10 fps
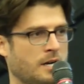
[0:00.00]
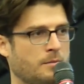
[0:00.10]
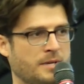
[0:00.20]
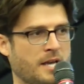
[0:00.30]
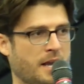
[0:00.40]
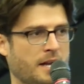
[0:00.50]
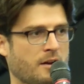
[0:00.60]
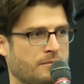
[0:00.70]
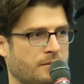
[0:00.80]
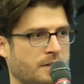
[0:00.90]
I'll be hanging
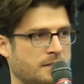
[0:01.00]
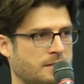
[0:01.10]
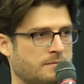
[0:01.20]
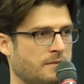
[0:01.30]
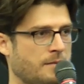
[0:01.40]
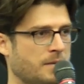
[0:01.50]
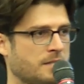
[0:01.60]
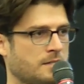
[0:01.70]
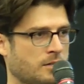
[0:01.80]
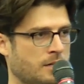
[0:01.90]
out for the next five
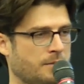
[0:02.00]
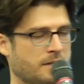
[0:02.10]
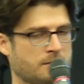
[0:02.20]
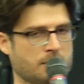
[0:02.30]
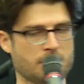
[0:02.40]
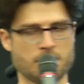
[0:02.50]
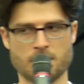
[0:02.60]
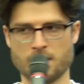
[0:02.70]
minutes and I'll come answer it.